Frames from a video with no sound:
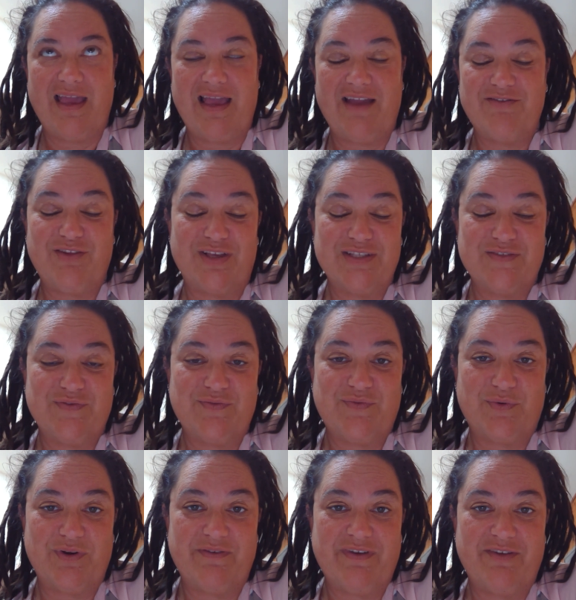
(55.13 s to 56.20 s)
I've lost
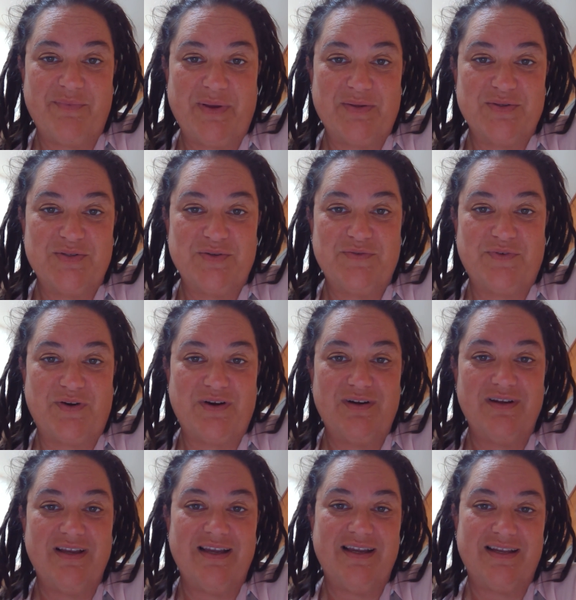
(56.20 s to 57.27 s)
45 pounds so
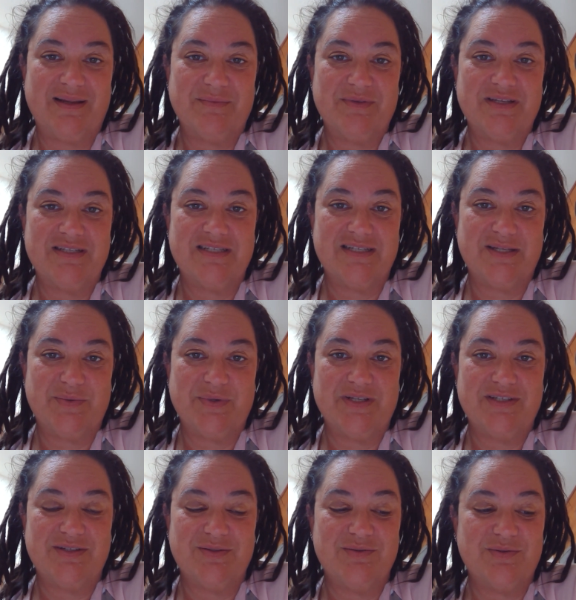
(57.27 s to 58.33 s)
far, and I'm continuing
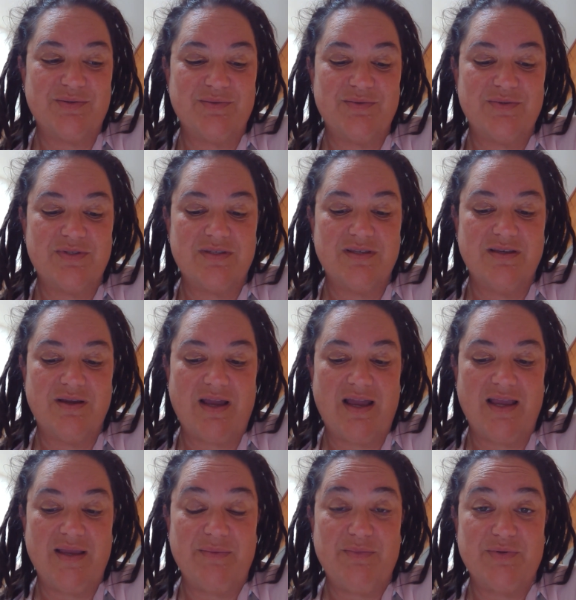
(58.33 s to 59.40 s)
to lose.
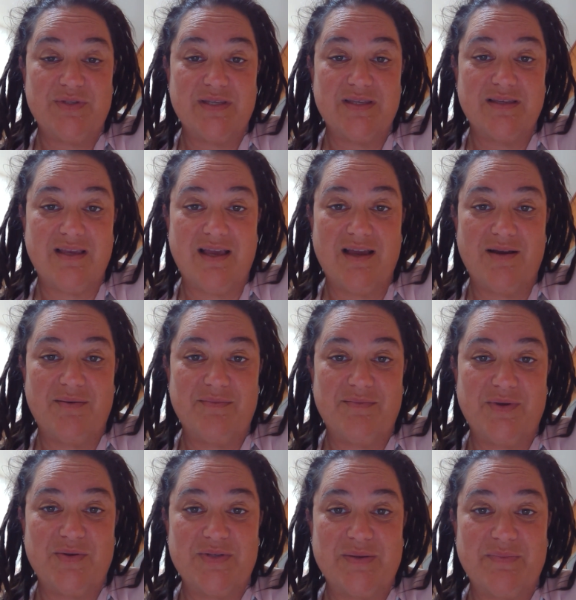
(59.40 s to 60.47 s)
I am using
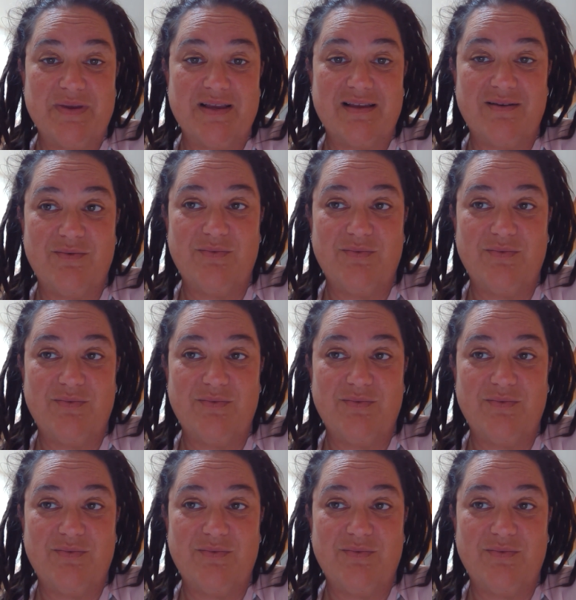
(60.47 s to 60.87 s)
ozempic